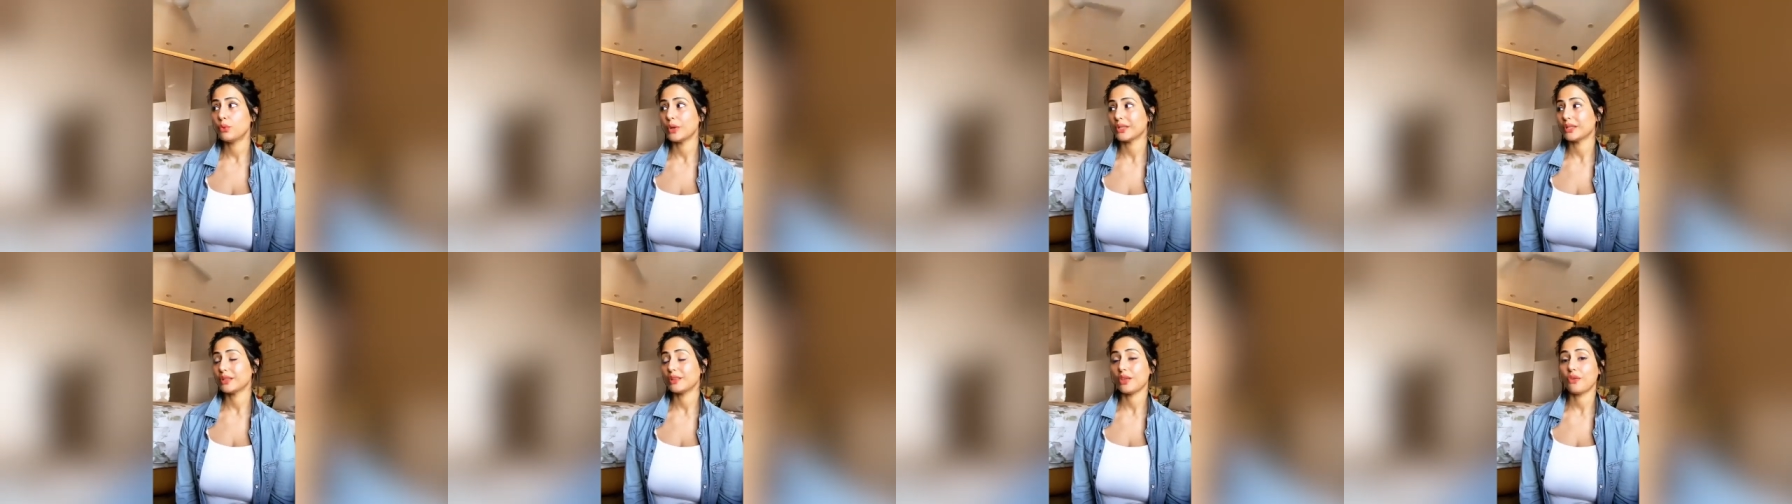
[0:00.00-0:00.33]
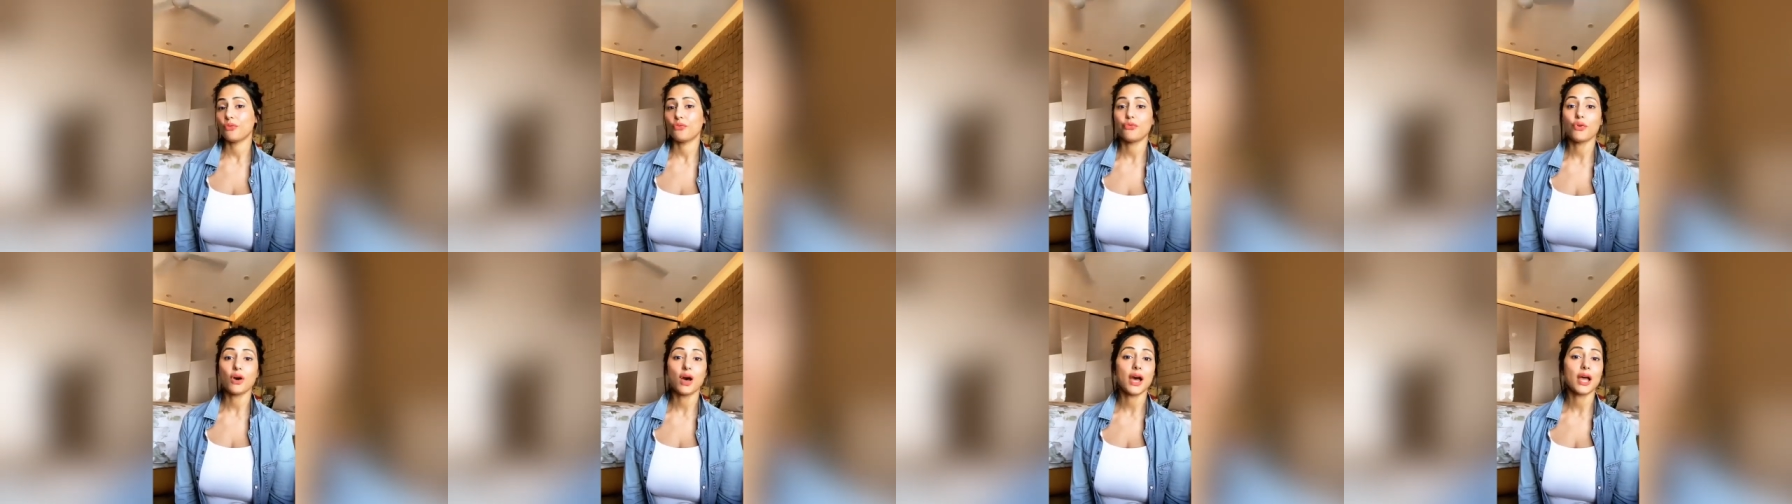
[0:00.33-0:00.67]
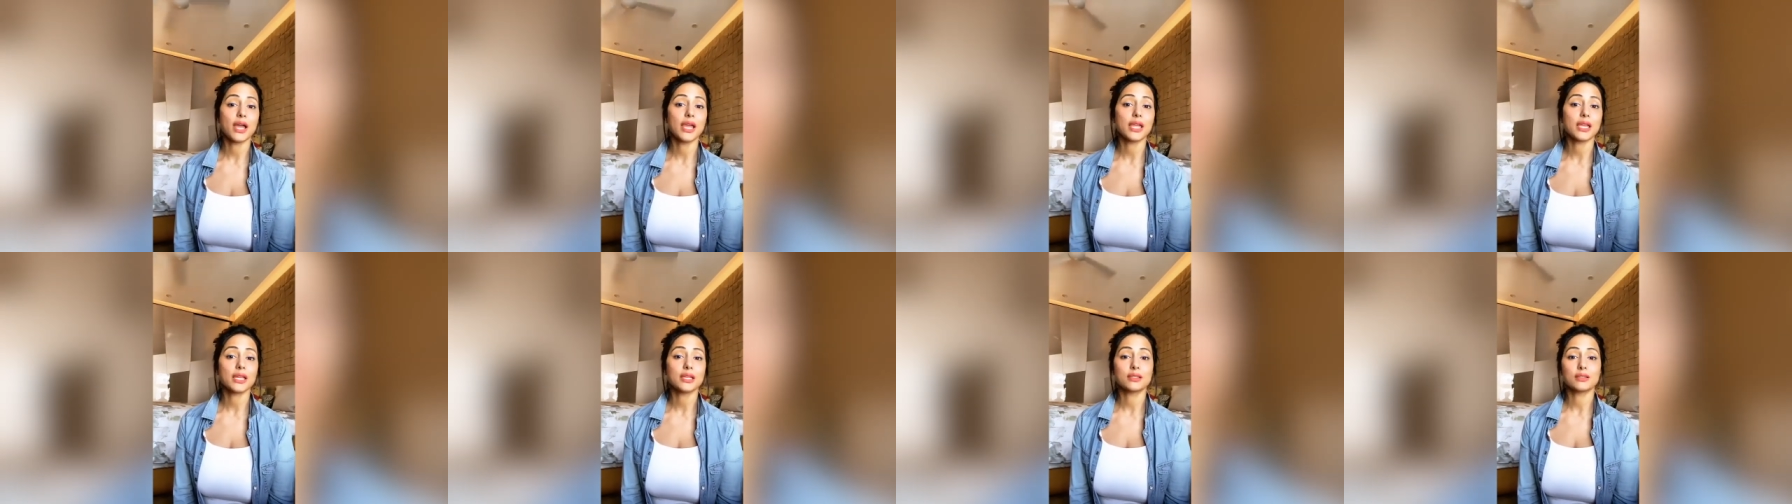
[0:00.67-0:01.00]
Whether they
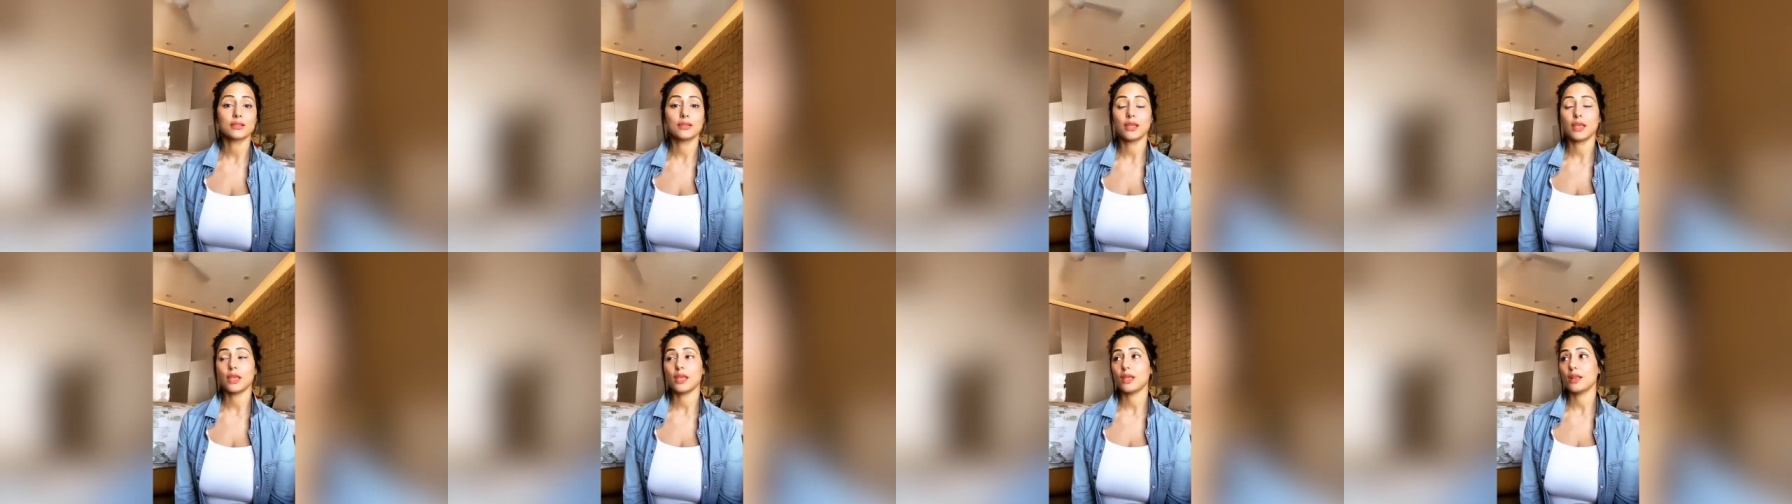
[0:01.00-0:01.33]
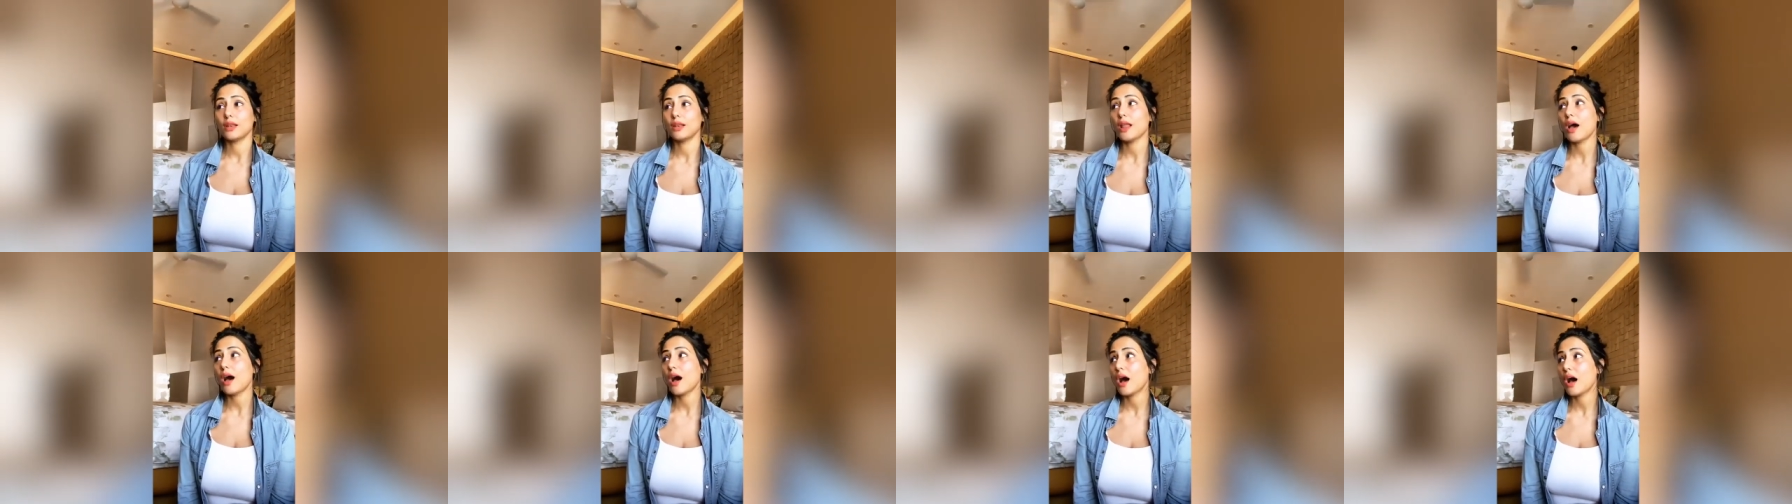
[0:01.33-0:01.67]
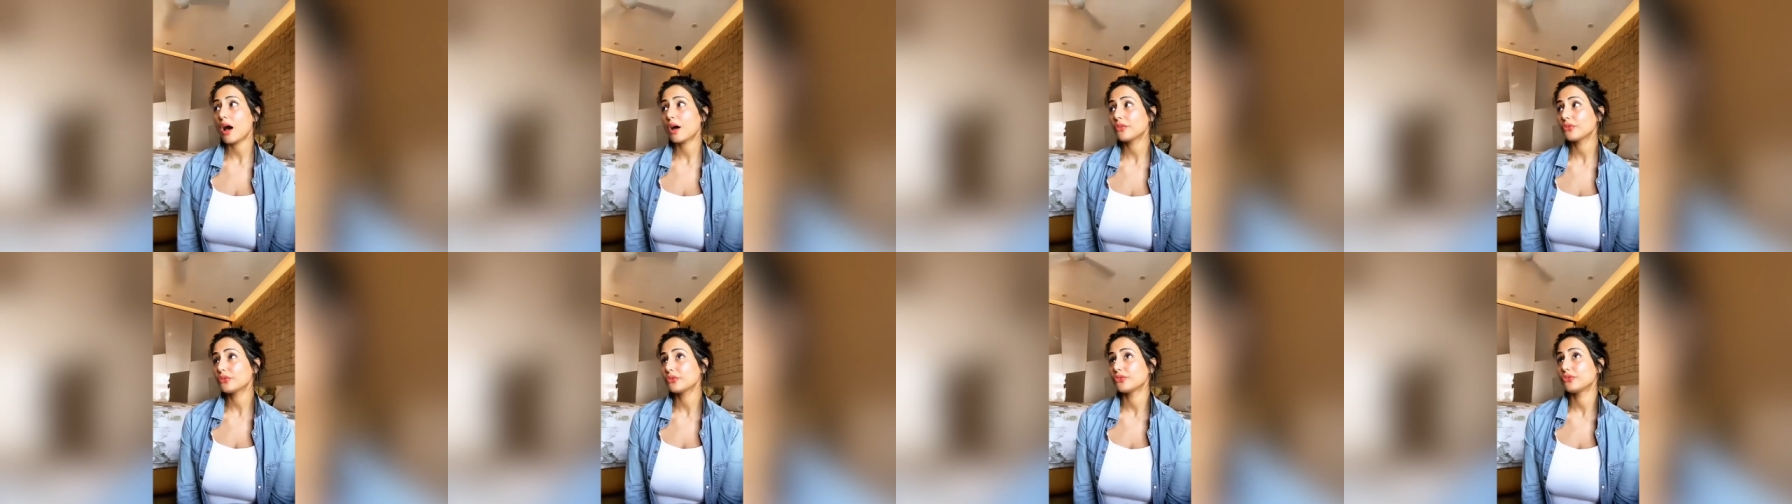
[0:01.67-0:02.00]
fight, they
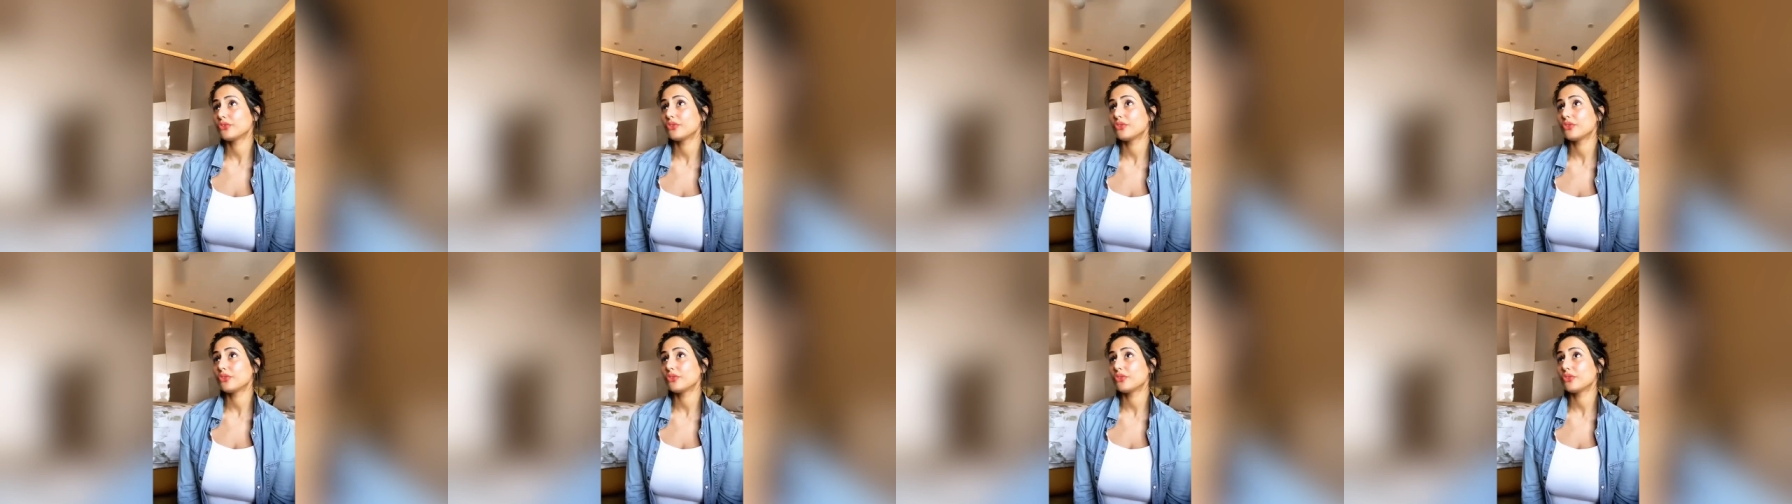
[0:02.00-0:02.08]
laugh,